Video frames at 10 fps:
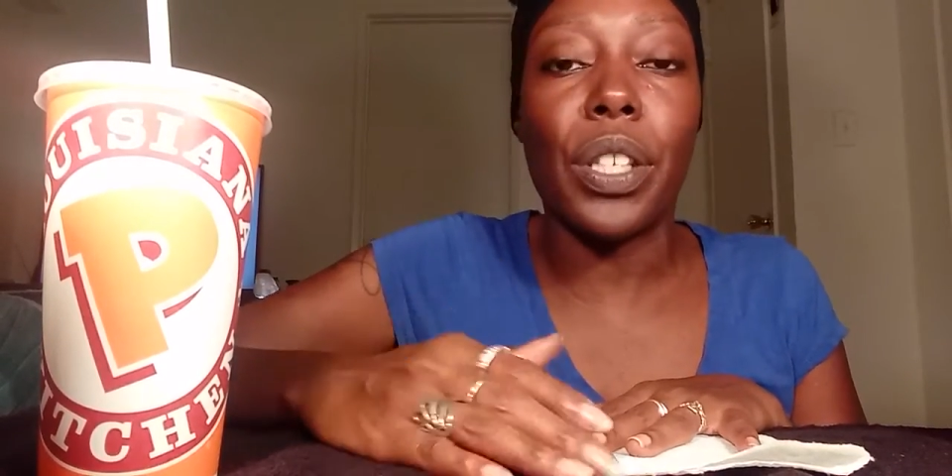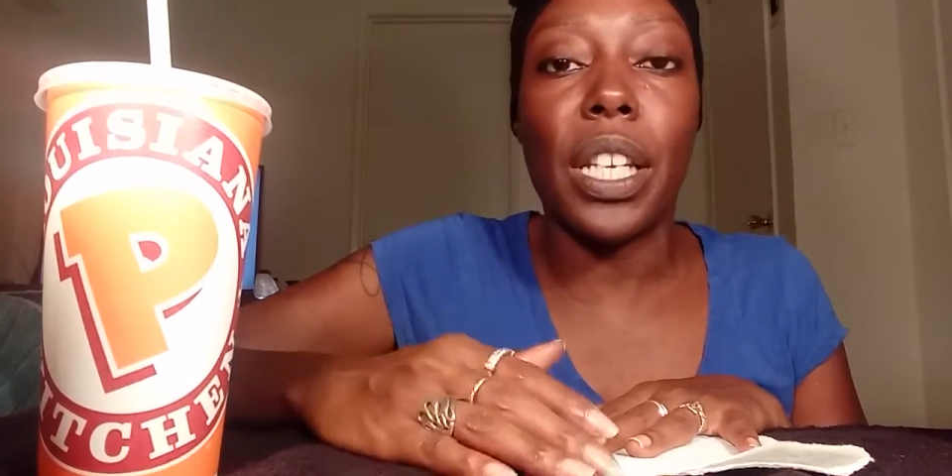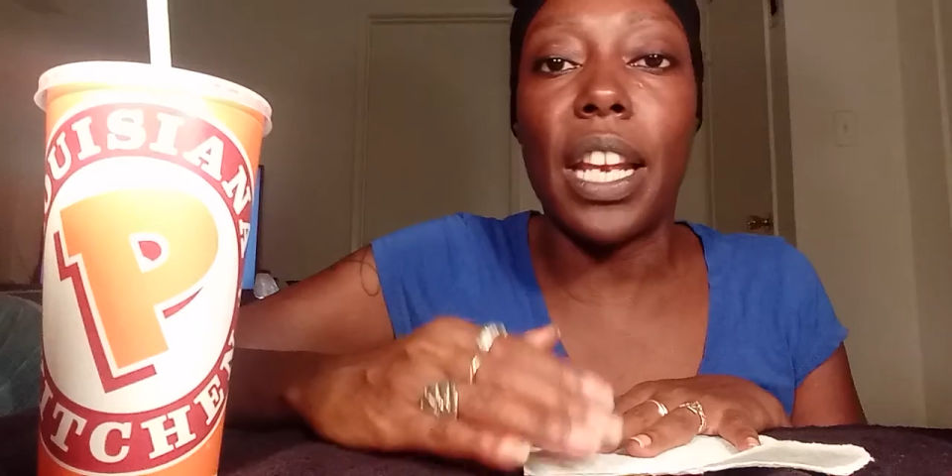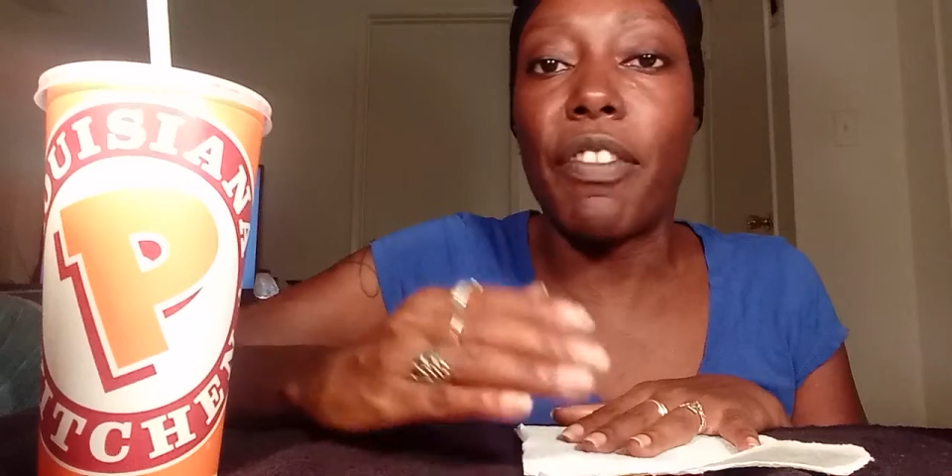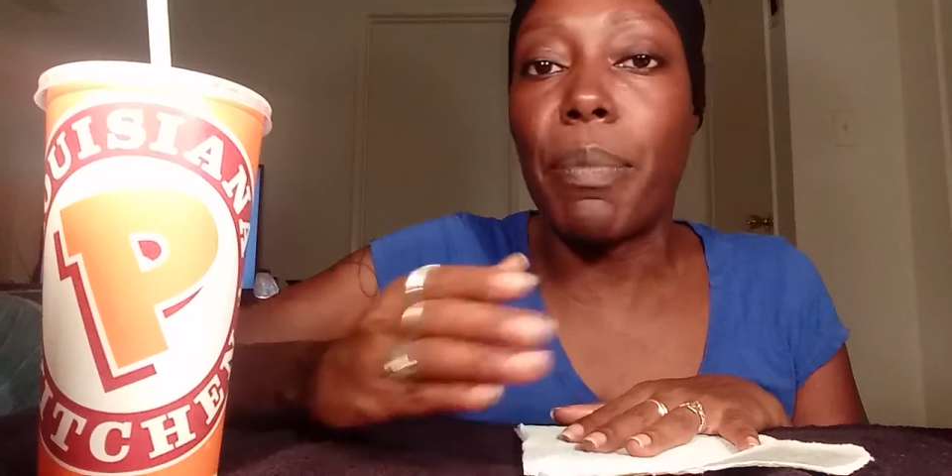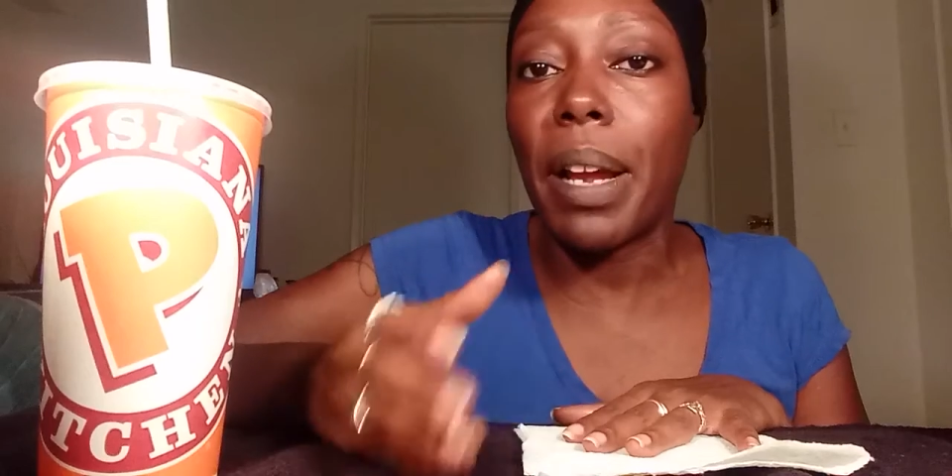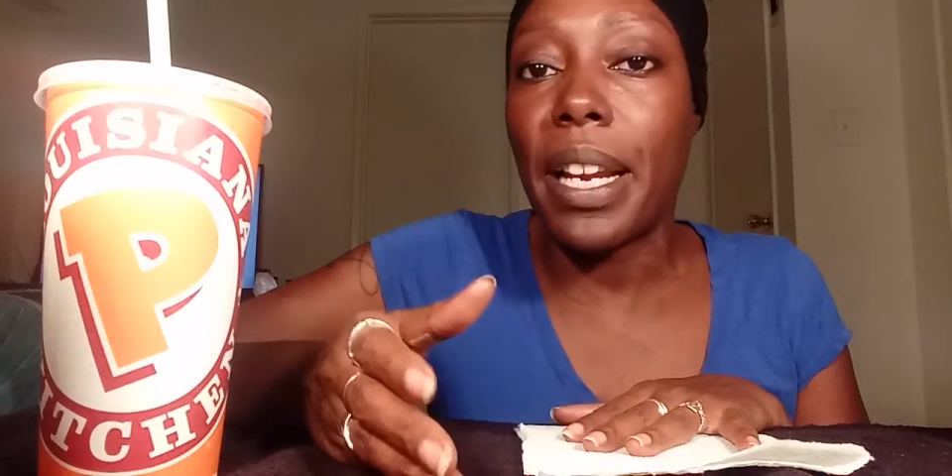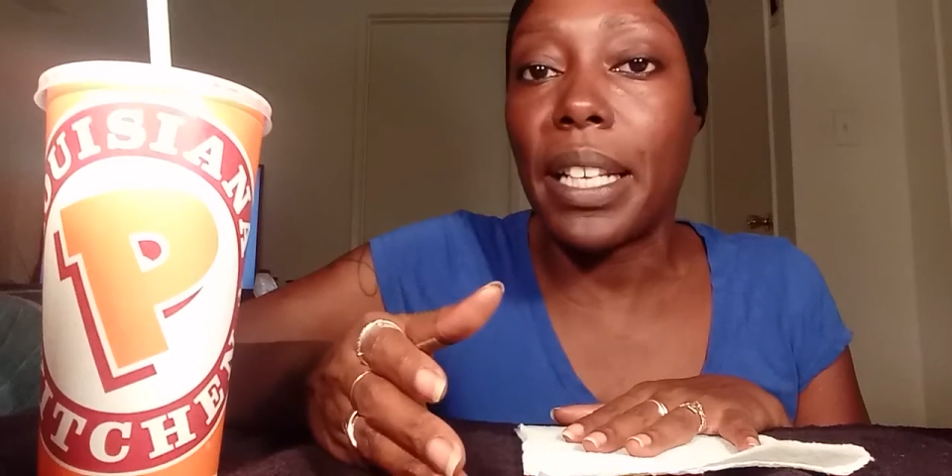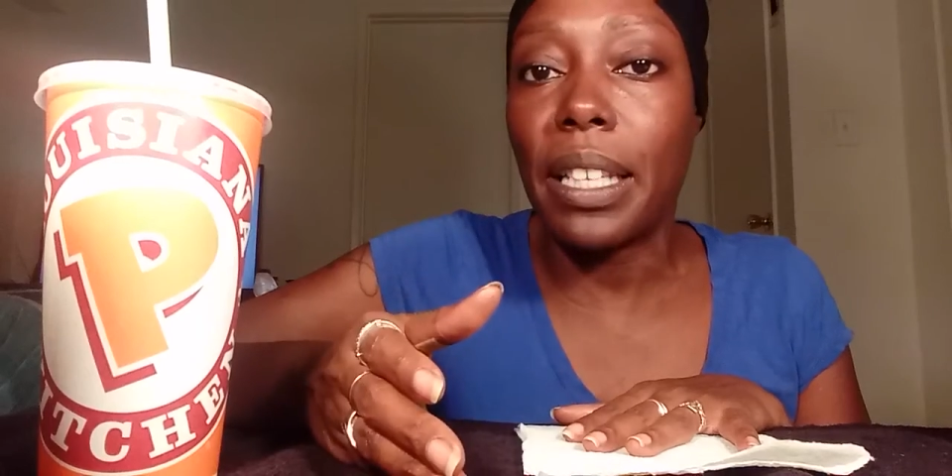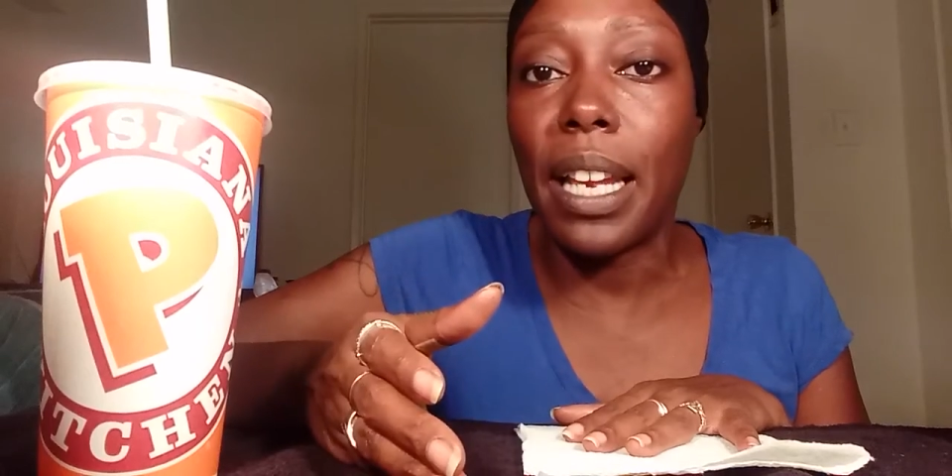and
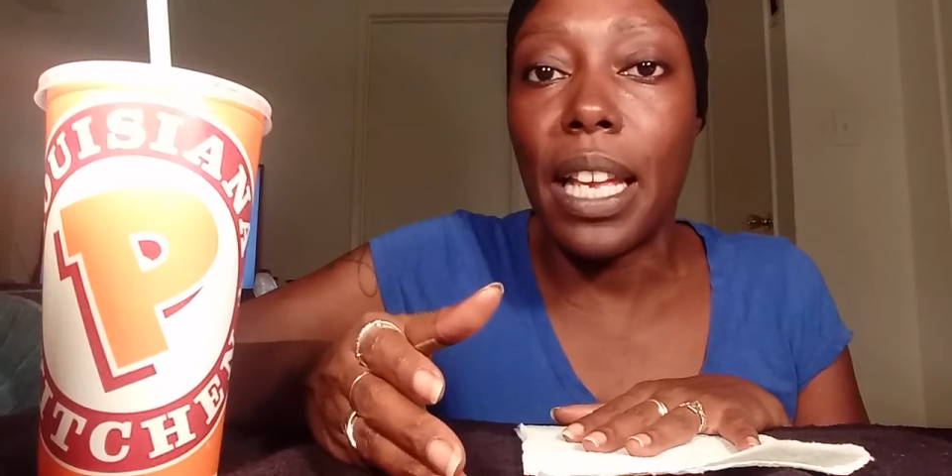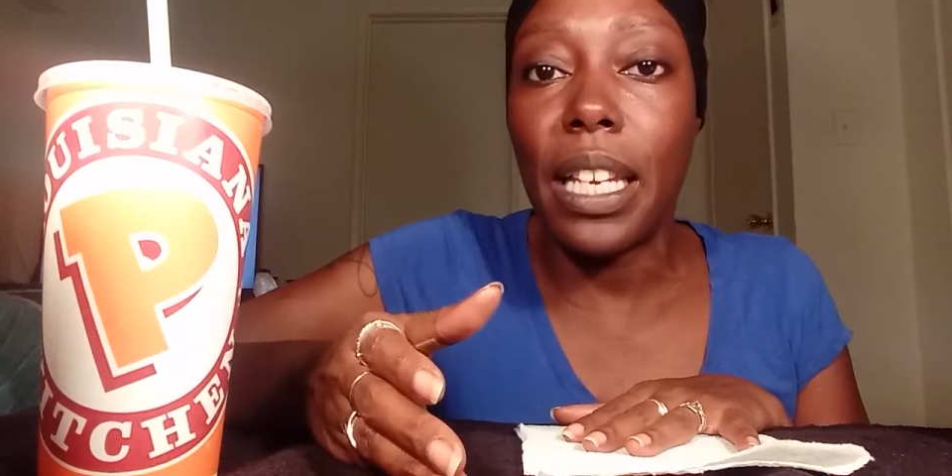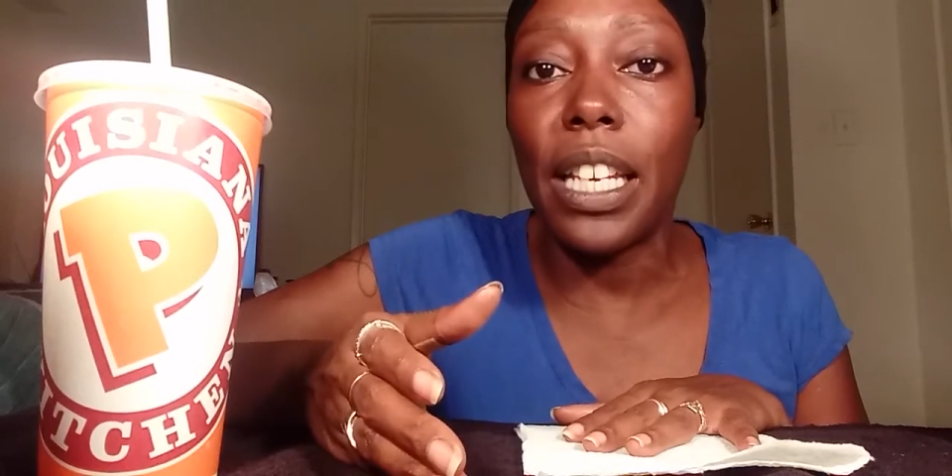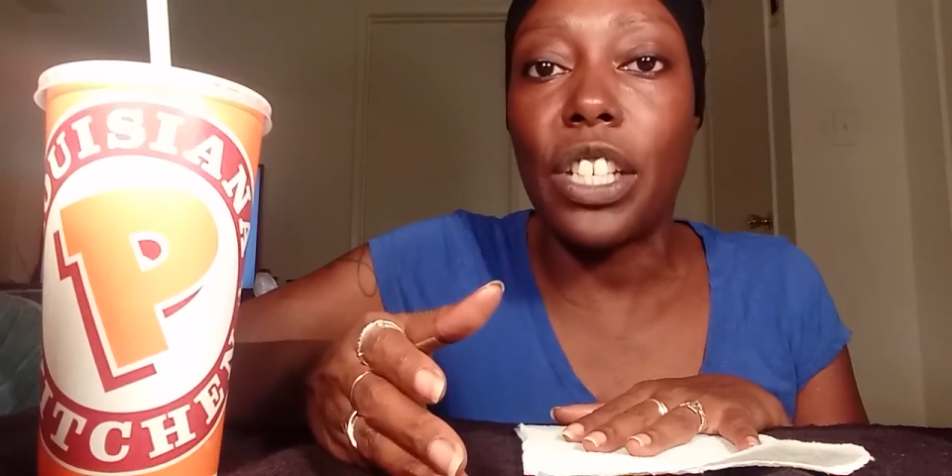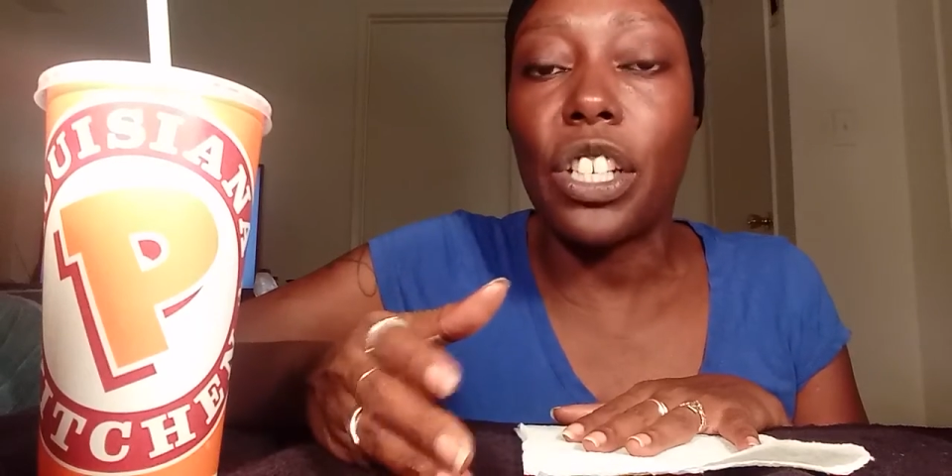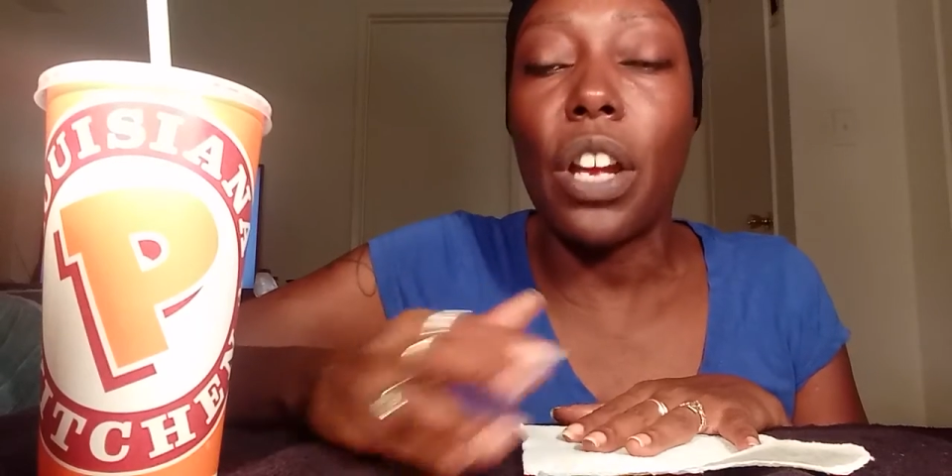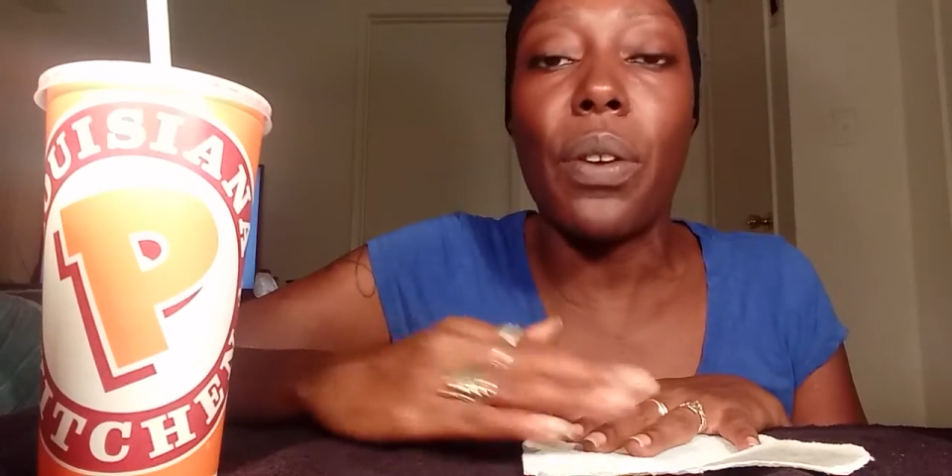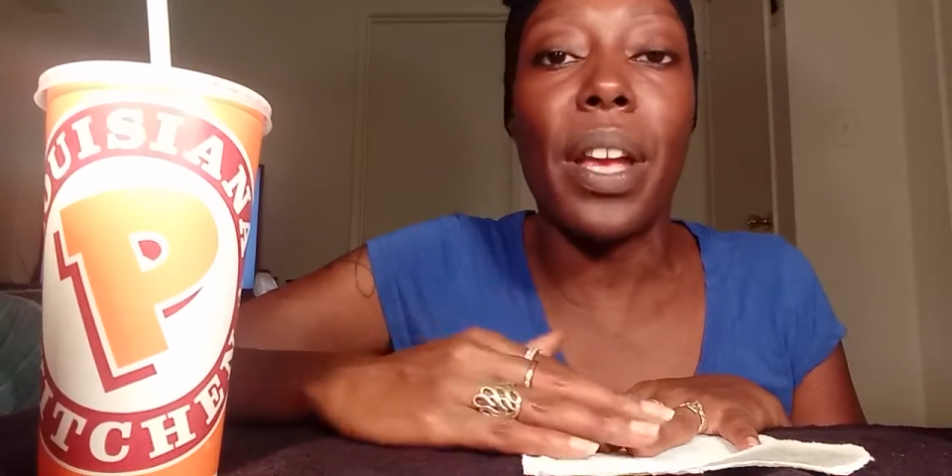everybody at the Ellen show,